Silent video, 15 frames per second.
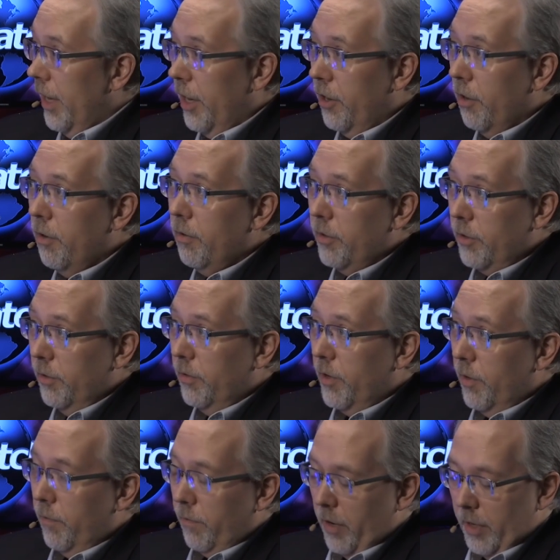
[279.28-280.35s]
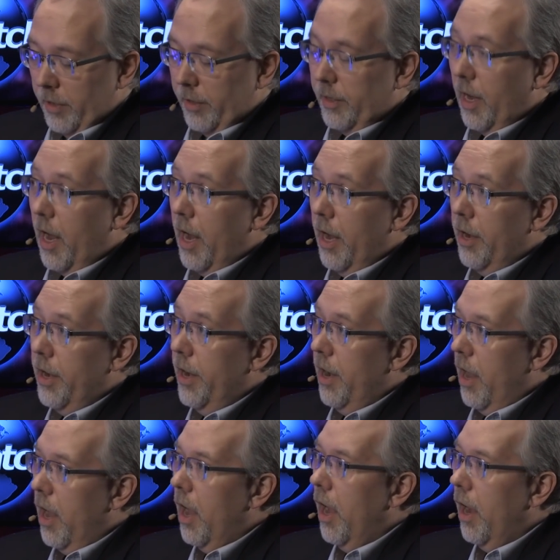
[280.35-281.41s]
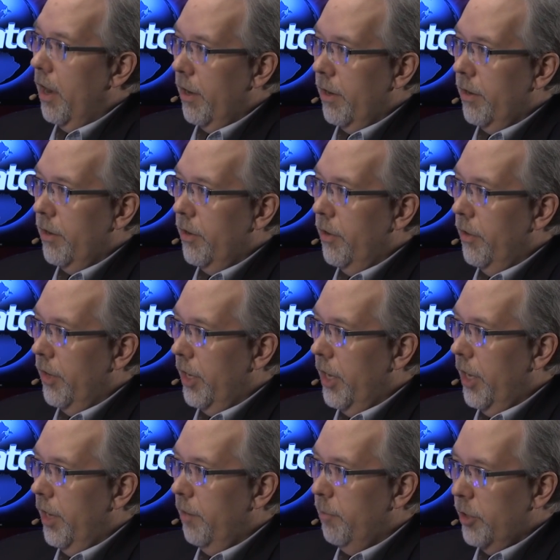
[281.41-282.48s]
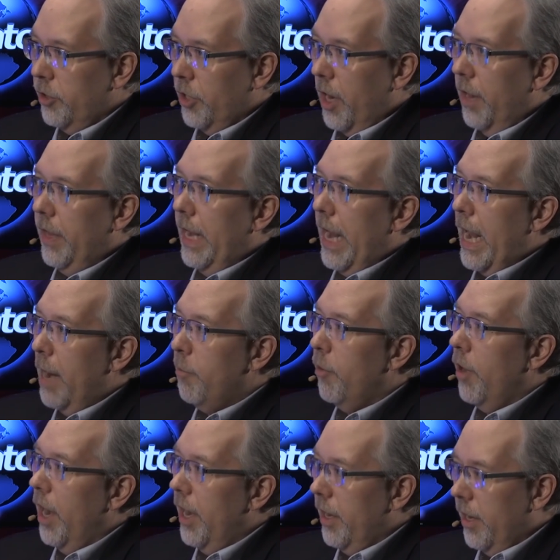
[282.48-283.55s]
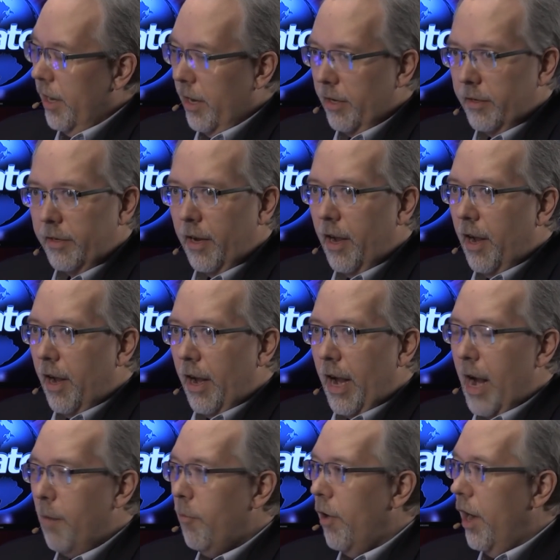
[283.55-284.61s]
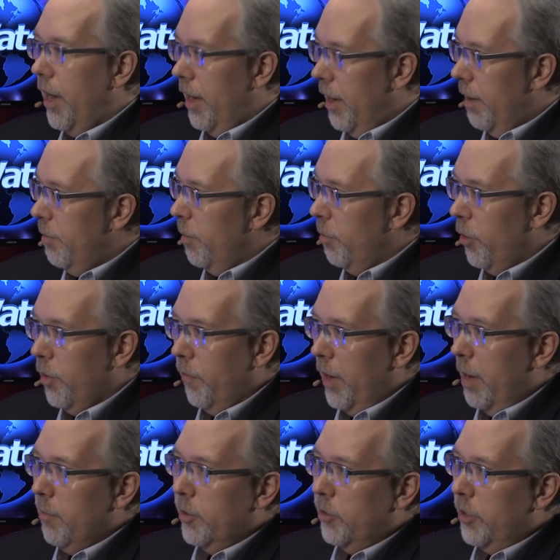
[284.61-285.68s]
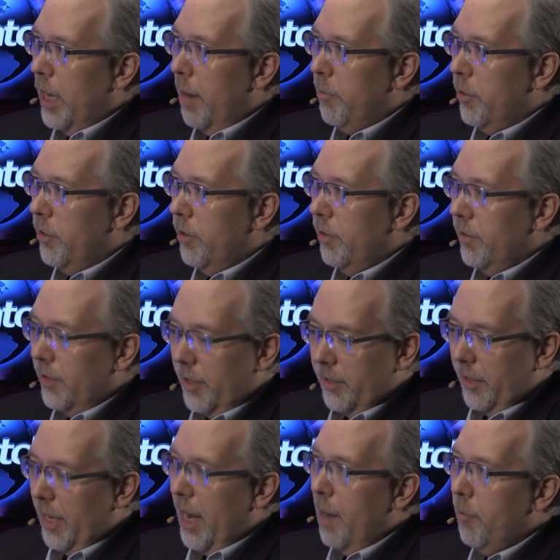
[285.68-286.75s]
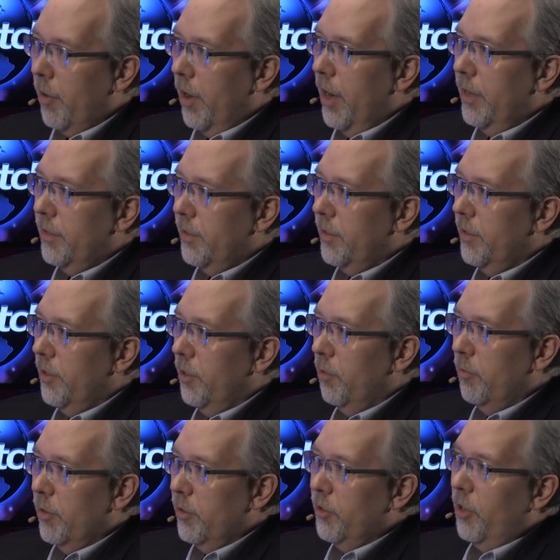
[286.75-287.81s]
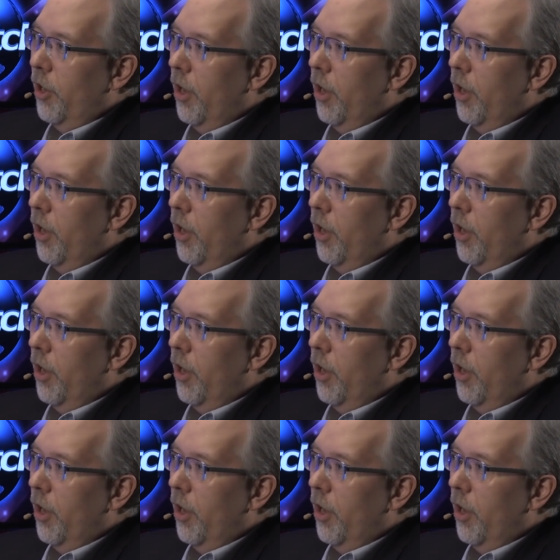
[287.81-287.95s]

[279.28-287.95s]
They go to confront Sihon and Og, the king of Bashan, the Amorite kings. Amorite, the book of Amos, chapter 2, says the Amorites, were as